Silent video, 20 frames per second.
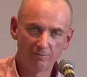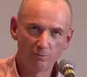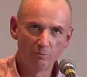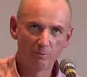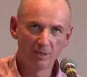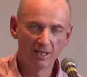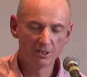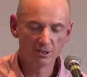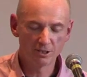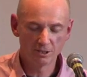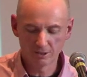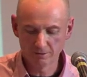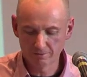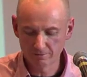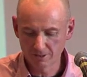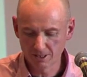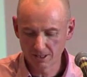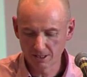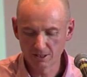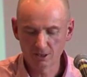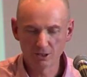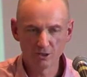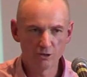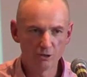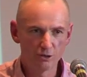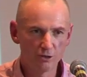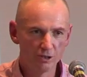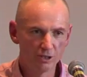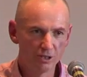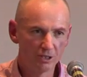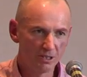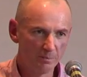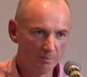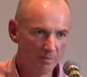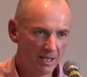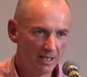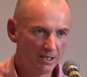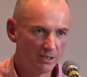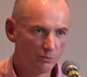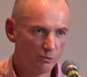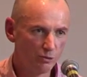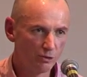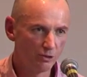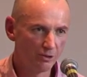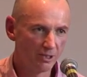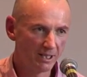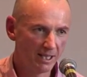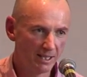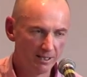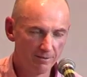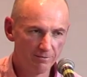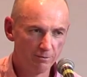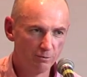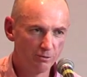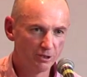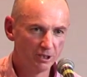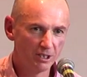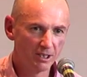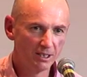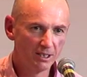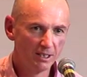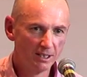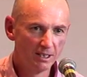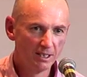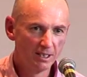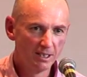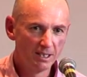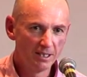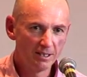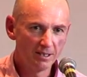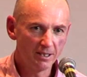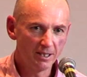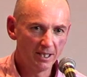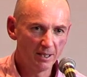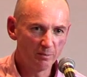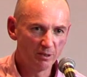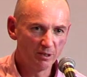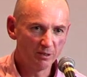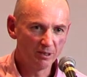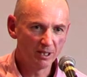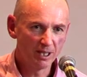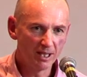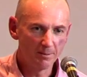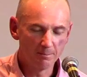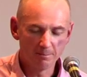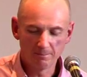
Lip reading: formation of the institutions that manage water in California that happened